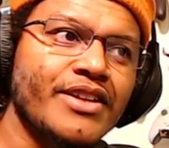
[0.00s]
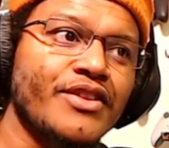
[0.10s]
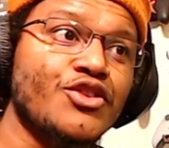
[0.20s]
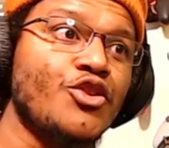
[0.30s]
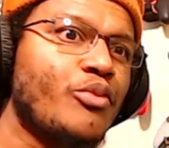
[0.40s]

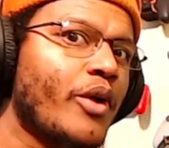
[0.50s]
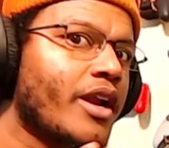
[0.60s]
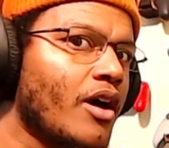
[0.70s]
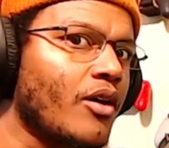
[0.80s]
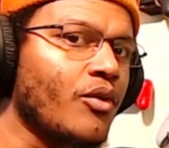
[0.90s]

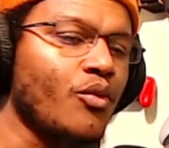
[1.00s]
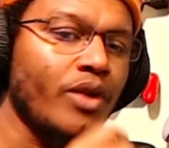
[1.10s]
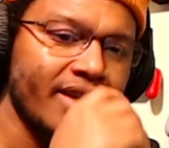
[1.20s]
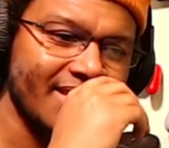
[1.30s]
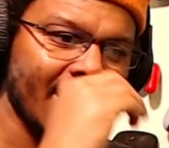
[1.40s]
2.0, what
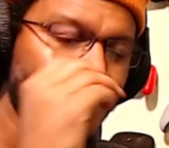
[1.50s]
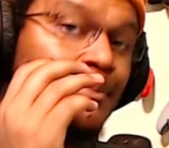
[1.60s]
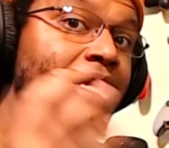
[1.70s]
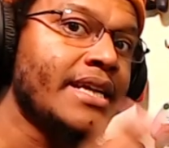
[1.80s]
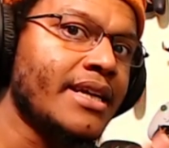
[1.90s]
does that
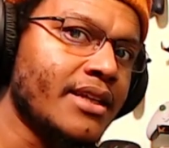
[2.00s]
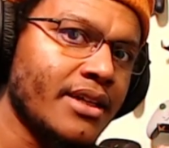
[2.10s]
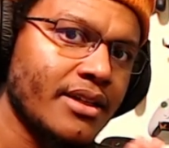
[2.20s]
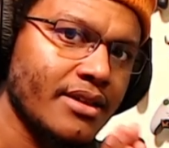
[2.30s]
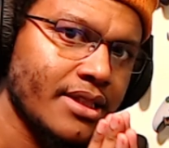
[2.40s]
mean?
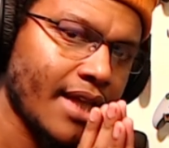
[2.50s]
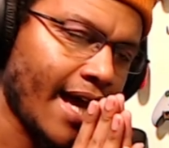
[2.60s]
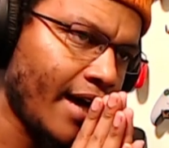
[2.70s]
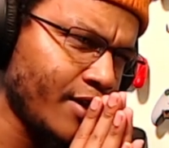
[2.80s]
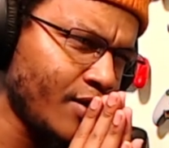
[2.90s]

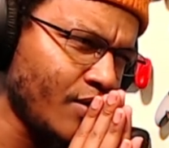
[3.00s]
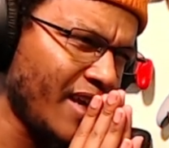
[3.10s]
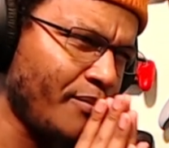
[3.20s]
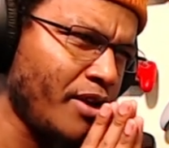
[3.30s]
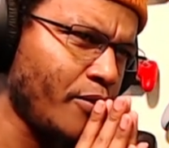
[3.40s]
How do you
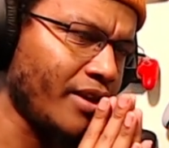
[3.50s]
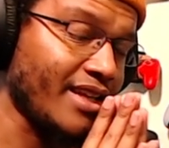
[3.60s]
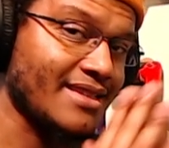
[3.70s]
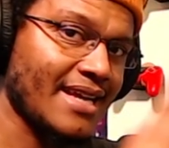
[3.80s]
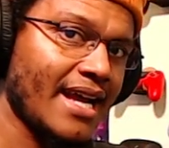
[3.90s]
get people
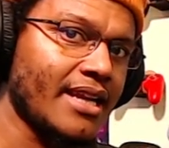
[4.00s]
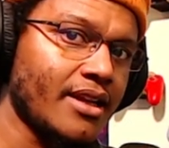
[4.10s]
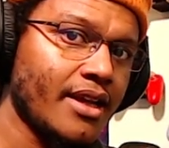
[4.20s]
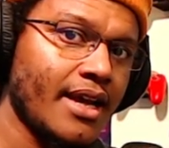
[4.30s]
excited?